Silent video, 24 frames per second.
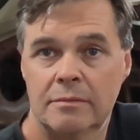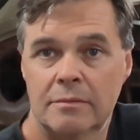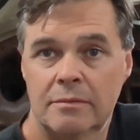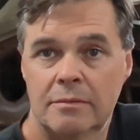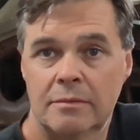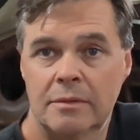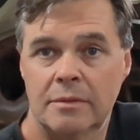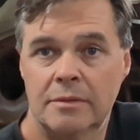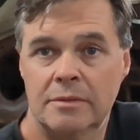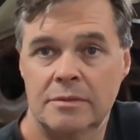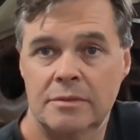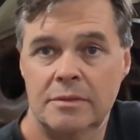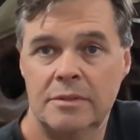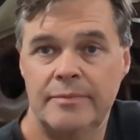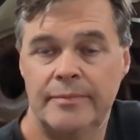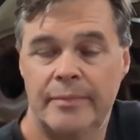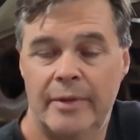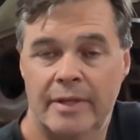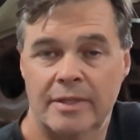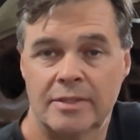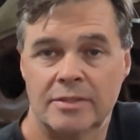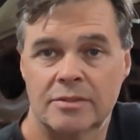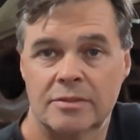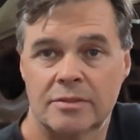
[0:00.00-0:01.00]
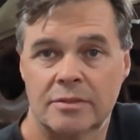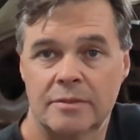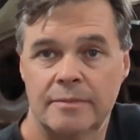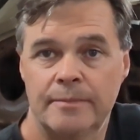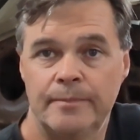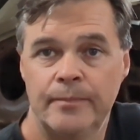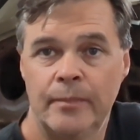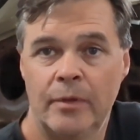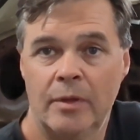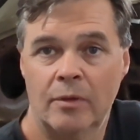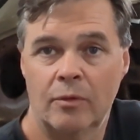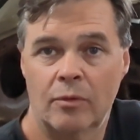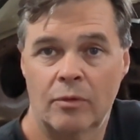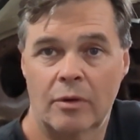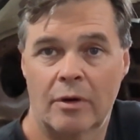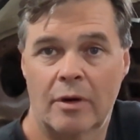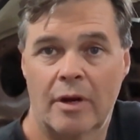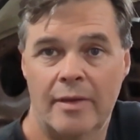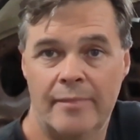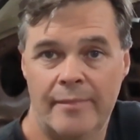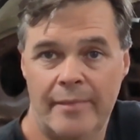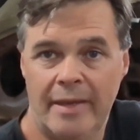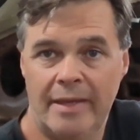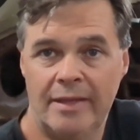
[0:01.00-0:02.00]
the seat pedestal where
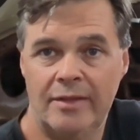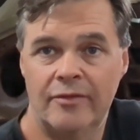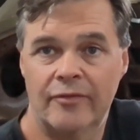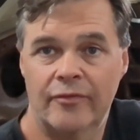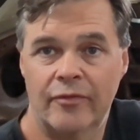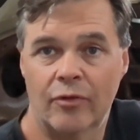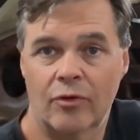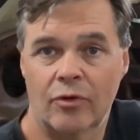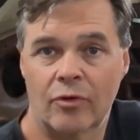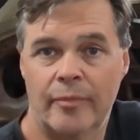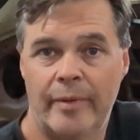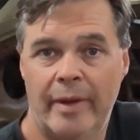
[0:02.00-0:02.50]
I made the floor